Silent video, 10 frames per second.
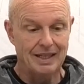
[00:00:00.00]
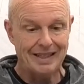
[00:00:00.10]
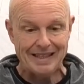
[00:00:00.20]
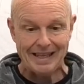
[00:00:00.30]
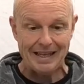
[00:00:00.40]

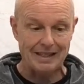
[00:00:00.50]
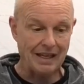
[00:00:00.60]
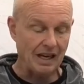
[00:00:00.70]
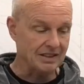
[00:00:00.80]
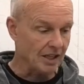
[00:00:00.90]
again
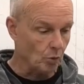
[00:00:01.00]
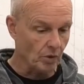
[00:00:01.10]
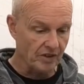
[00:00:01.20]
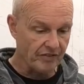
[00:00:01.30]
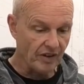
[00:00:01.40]
I don't
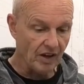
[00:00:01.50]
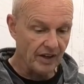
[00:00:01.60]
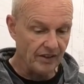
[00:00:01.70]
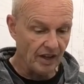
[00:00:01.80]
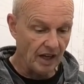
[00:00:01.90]
want to
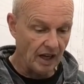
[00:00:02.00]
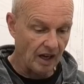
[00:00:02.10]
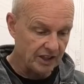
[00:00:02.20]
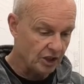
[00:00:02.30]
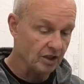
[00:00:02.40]
find that
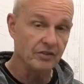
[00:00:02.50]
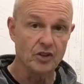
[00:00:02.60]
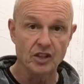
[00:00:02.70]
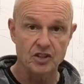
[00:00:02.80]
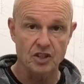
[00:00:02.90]
I should have
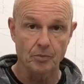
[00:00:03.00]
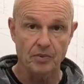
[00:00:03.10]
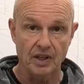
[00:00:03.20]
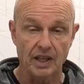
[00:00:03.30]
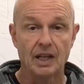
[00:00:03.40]
done
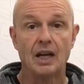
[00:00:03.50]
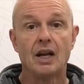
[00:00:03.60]
something